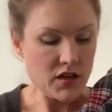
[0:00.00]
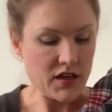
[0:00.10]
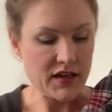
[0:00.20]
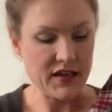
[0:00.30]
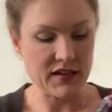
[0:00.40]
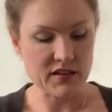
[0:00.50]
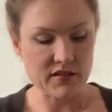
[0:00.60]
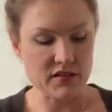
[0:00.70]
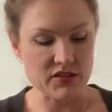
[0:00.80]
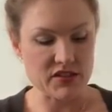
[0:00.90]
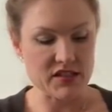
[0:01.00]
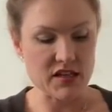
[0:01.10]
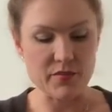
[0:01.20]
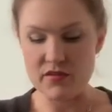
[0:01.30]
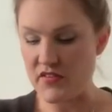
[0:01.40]
and just a
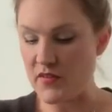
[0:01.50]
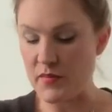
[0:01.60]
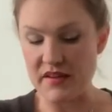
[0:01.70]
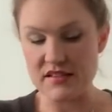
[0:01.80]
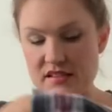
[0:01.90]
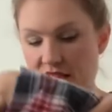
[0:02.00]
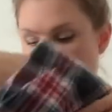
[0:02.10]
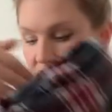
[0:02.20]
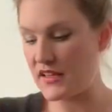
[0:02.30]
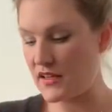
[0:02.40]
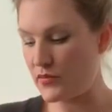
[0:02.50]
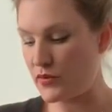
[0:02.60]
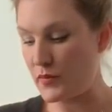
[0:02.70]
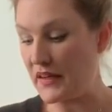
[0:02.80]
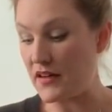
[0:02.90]
couple of other bits that I think
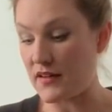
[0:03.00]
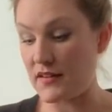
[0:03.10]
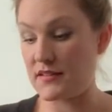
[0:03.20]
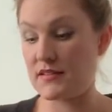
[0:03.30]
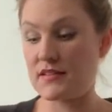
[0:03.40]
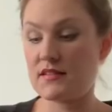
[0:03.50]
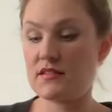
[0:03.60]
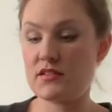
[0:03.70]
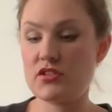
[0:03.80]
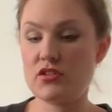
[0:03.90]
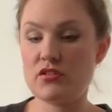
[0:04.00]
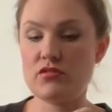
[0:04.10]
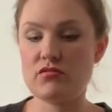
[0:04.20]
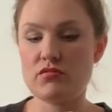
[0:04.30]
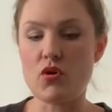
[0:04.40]
would be nice
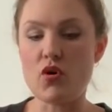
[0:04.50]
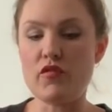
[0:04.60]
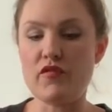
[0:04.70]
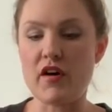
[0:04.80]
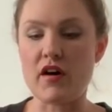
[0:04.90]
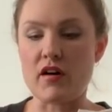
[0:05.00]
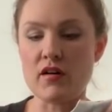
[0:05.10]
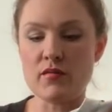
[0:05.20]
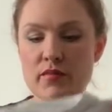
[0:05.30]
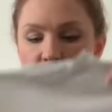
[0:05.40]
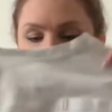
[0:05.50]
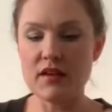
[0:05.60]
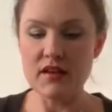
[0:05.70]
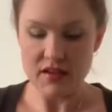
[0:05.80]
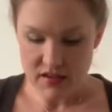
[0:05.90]
to offer up
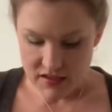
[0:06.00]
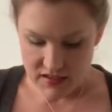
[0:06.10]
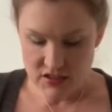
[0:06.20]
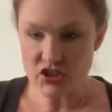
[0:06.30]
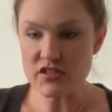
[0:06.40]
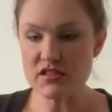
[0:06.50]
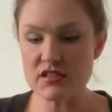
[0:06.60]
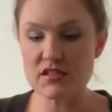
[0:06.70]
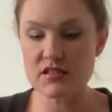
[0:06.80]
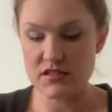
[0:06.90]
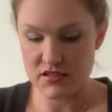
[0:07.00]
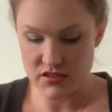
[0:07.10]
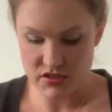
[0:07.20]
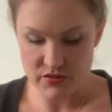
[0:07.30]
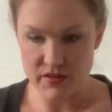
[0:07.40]
and just
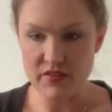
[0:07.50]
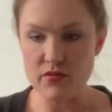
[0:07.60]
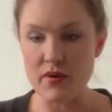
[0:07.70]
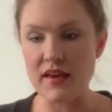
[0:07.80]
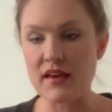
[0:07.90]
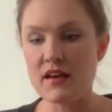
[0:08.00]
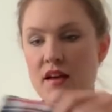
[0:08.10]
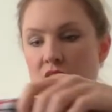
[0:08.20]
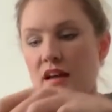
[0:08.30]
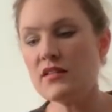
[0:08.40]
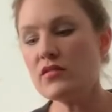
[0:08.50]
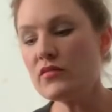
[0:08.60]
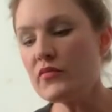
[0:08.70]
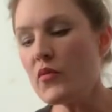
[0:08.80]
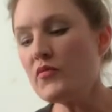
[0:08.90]
do a giveaway. And
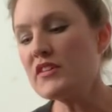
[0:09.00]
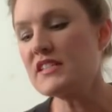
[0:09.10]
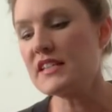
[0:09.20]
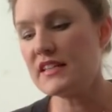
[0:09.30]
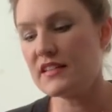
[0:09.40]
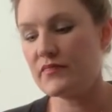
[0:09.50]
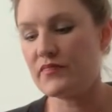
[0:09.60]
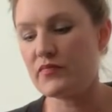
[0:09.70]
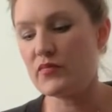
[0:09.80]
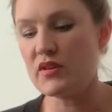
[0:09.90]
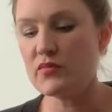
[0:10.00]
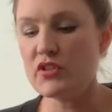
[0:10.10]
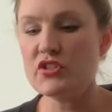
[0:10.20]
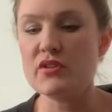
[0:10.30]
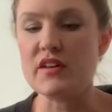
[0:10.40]
obviously when
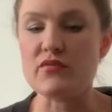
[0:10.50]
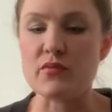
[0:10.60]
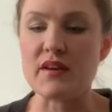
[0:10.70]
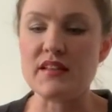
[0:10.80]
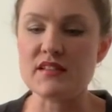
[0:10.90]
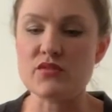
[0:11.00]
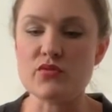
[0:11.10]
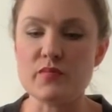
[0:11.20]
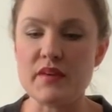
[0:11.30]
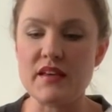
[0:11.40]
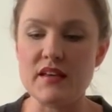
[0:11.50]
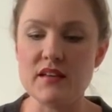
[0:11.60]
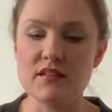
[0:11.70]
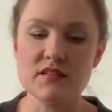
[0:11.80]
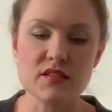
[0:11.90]
you do a giveaway, there's got to be
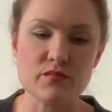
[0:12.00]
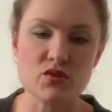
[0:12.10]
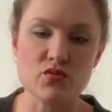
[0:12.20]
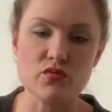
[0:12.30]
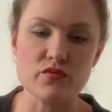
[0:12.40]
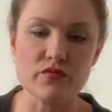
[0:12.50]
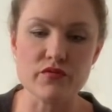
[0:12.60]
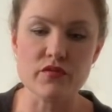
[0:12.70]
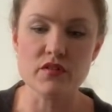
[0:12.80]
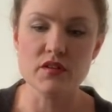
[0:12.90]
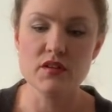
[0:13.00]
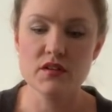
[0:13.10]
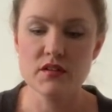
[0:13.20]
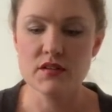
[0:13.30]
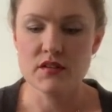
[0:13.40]
some sort of
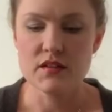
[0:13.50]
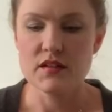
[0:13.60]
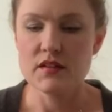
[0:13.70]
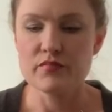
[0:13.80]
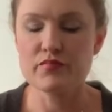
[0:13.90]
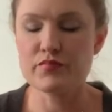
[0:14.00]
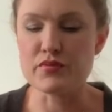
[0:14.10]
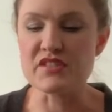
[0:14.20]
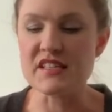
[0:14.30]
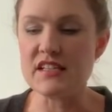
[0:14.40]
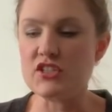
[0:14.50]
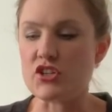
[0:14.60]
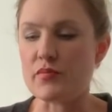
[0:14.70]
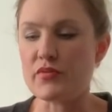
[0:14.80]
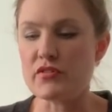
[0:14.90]

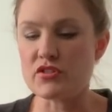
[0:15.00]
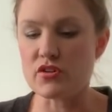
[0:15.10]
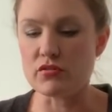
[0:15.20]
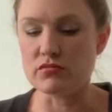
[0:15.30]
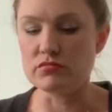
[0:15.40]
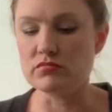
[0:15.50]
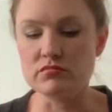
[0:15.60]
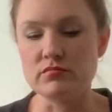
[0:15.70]
procedure, protocol,